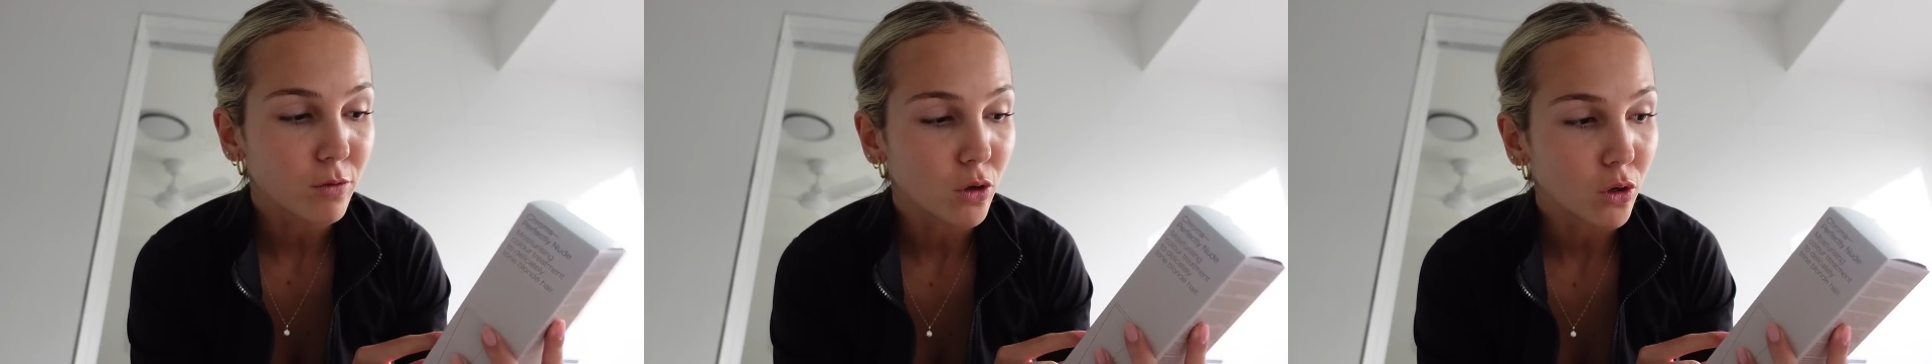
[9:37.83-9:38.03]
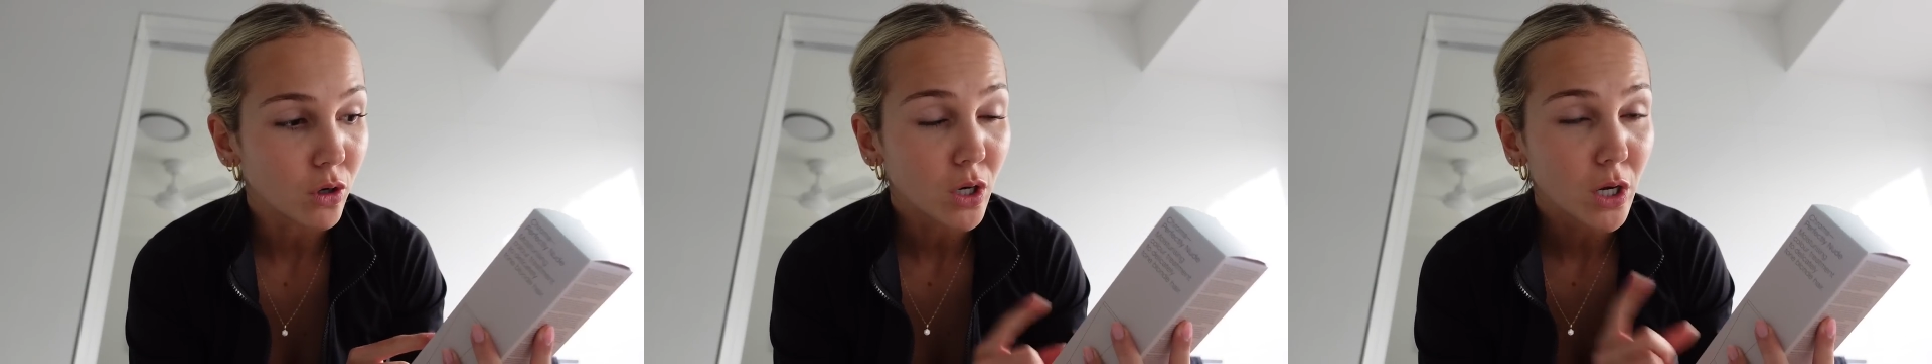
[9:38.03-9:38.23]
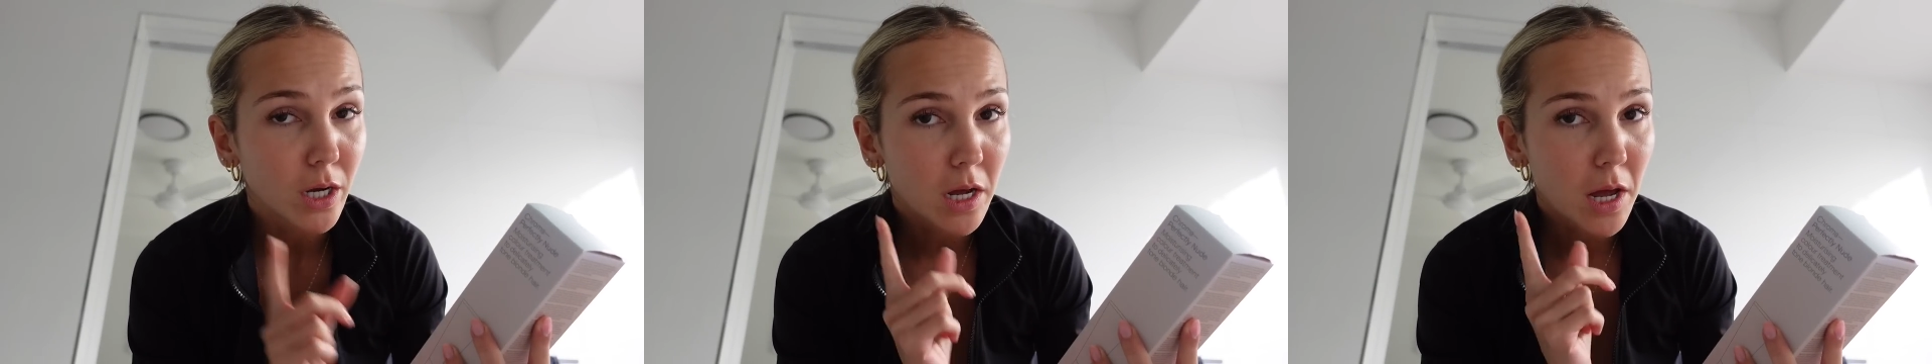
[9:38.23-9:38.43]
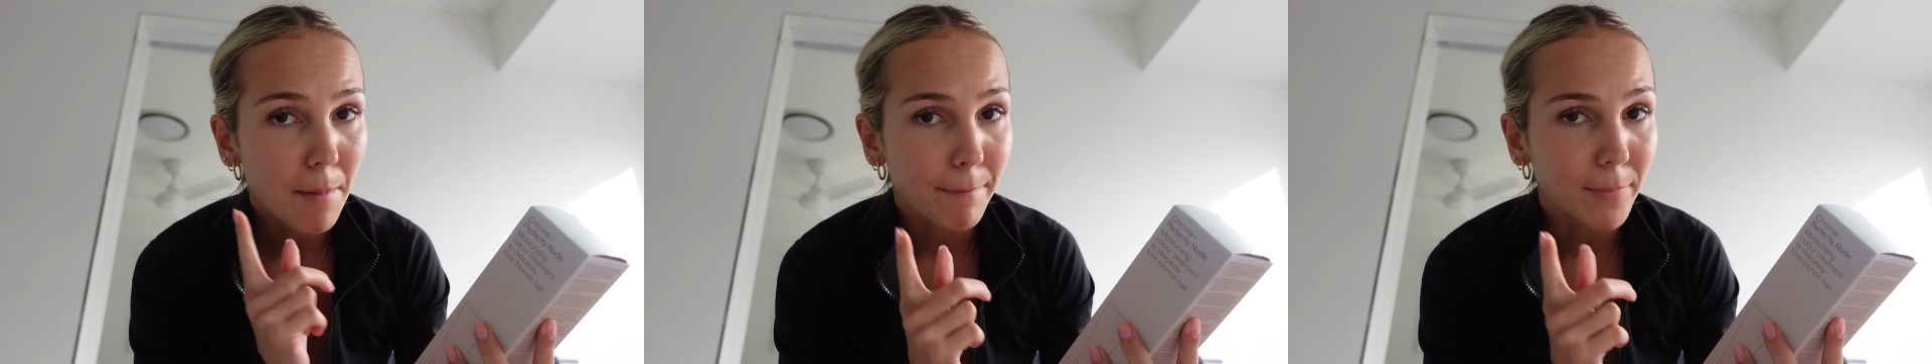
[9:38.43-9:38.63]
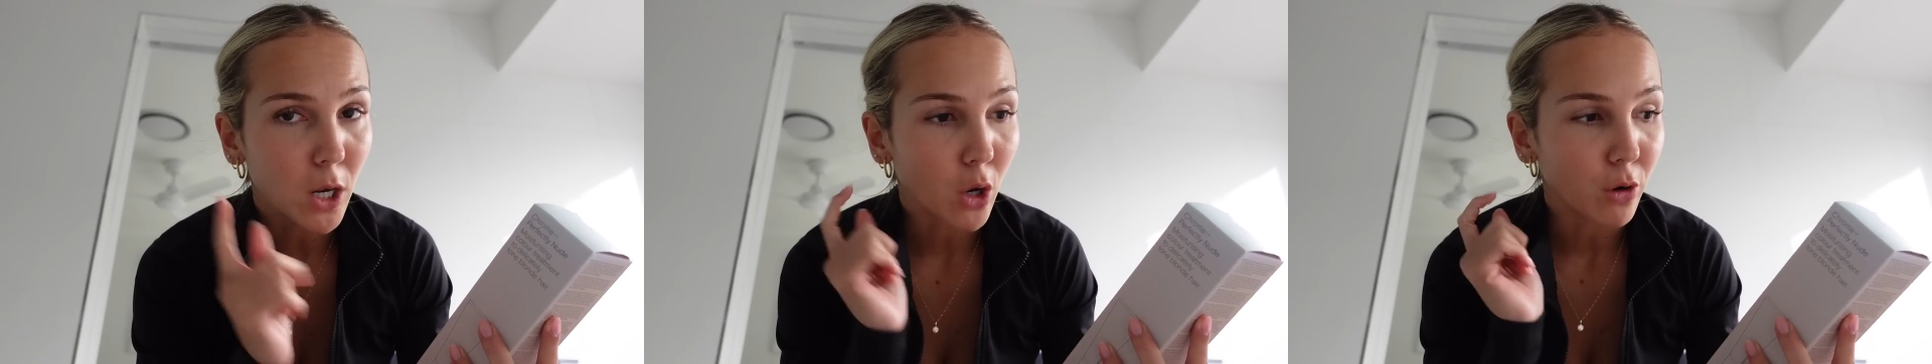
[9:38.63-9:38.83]
you
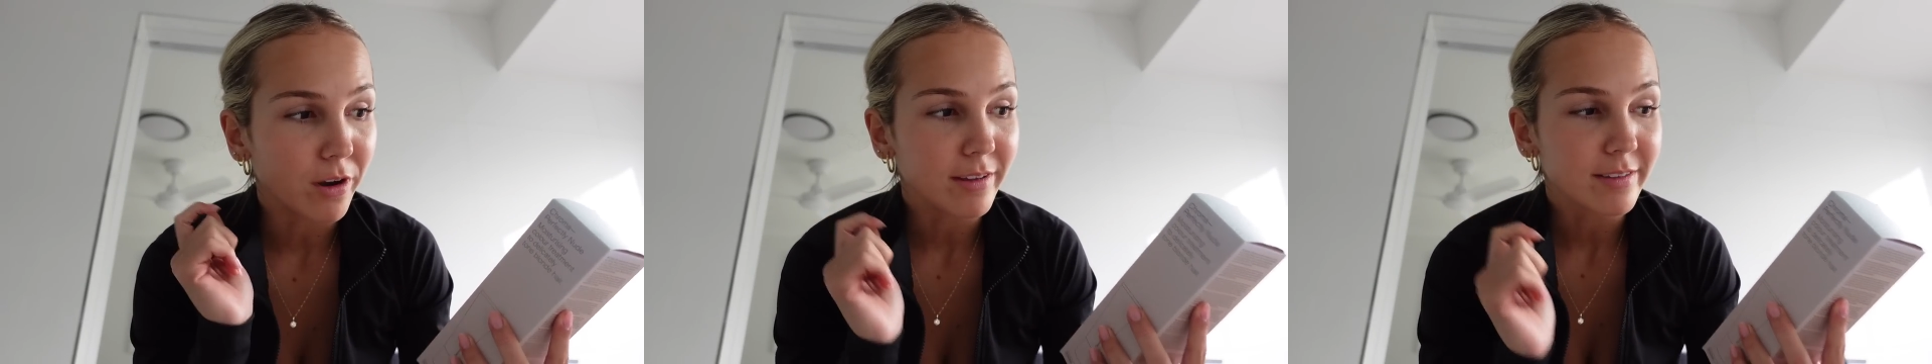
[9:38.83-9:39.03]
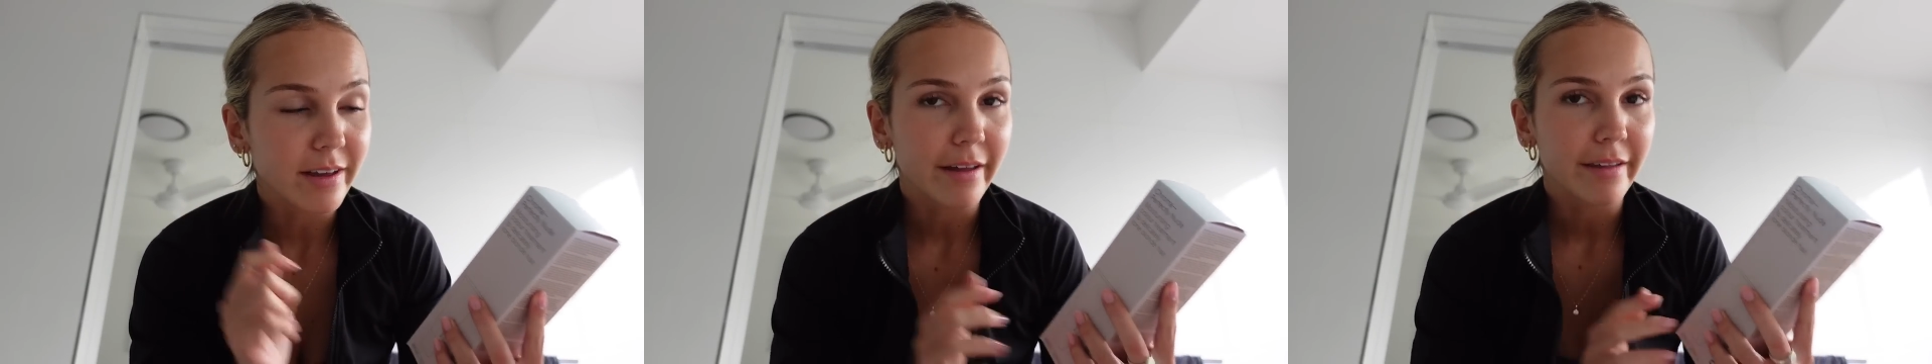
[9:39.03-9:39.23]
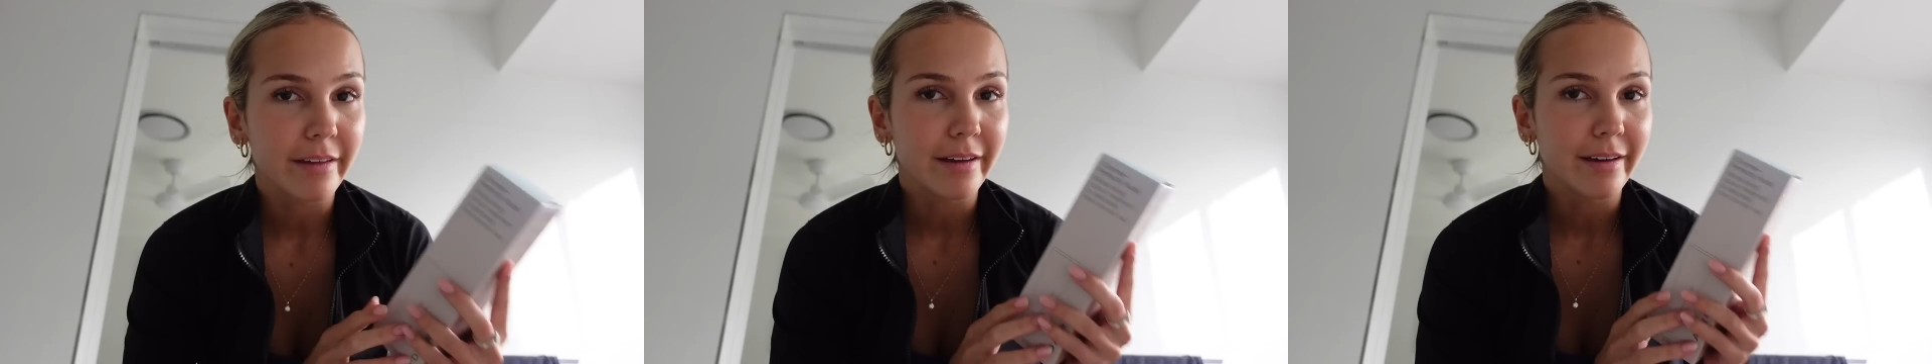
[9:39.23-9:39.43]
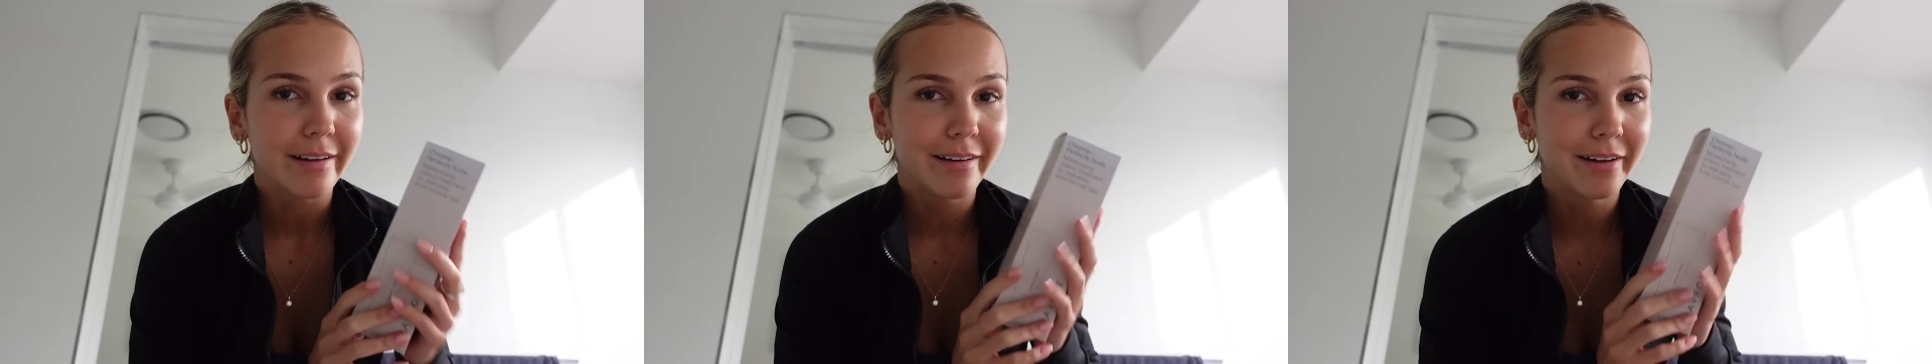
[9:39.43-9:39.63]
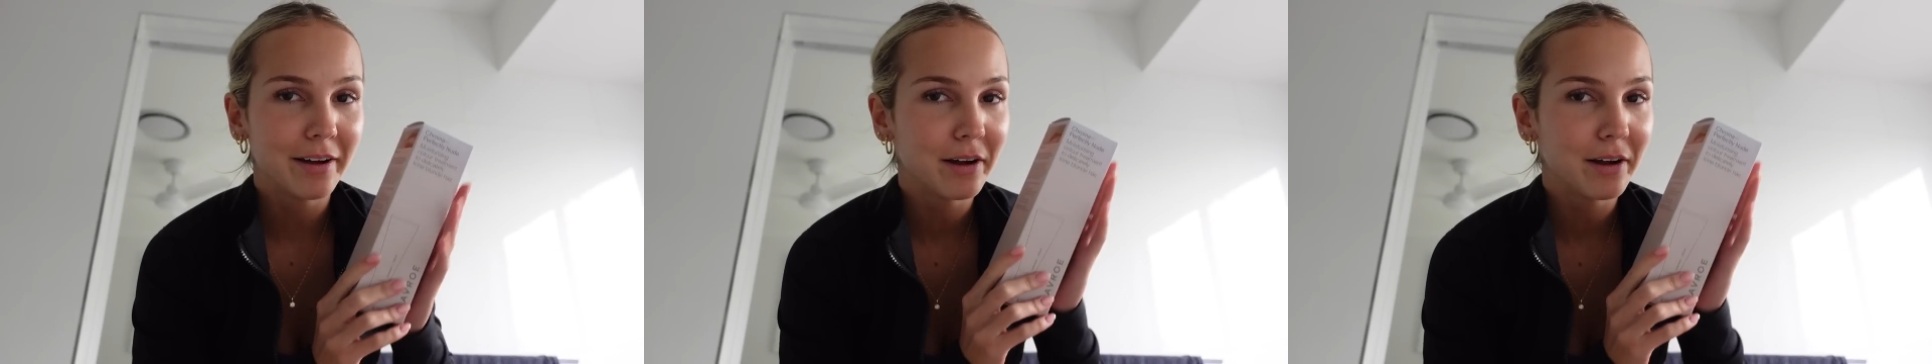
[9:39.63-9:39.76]
blondies out there.